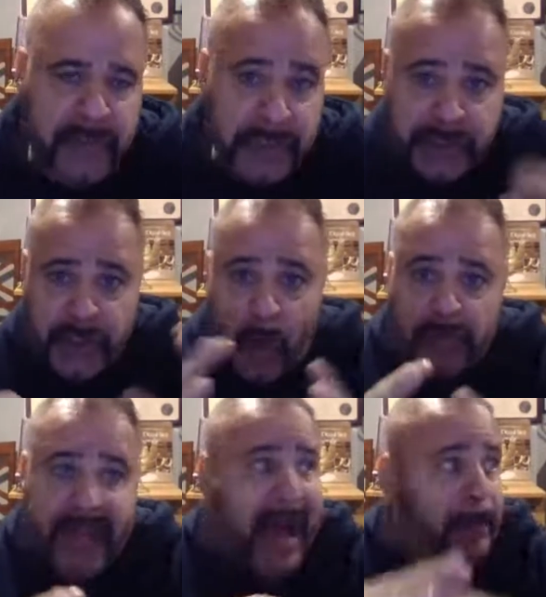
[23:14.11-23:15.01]
The
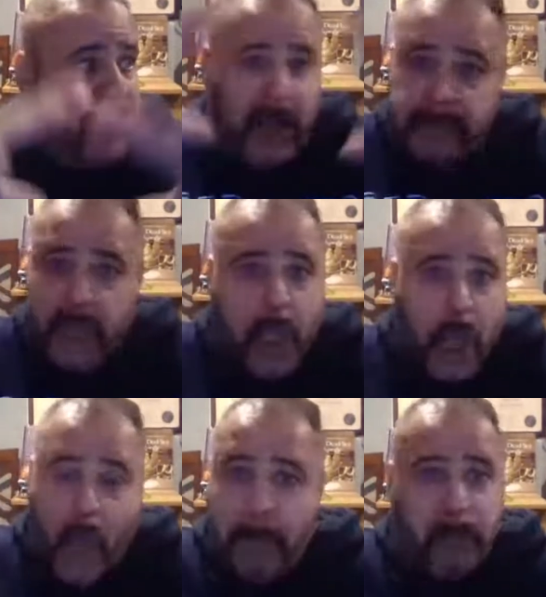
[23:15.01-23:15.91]
stone now becomes
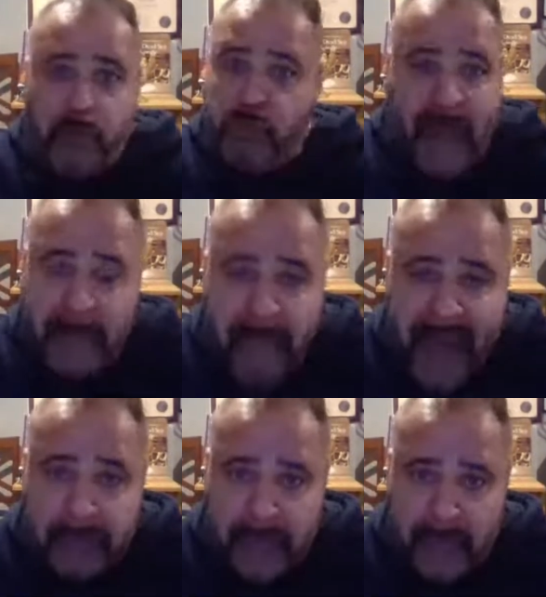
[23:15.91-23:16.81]
a great
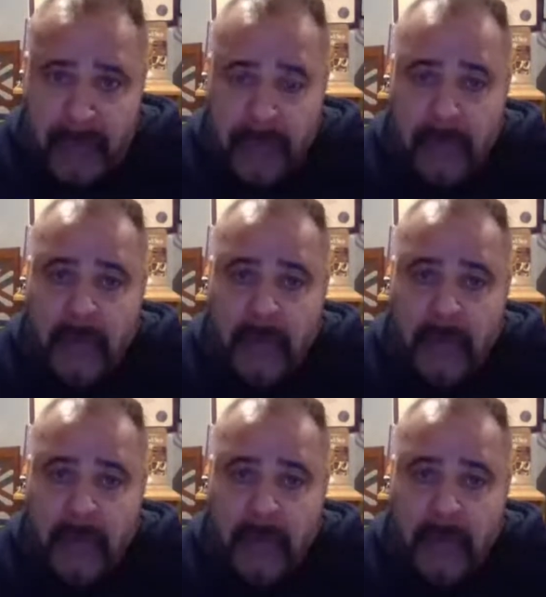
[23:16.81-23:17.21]
mountain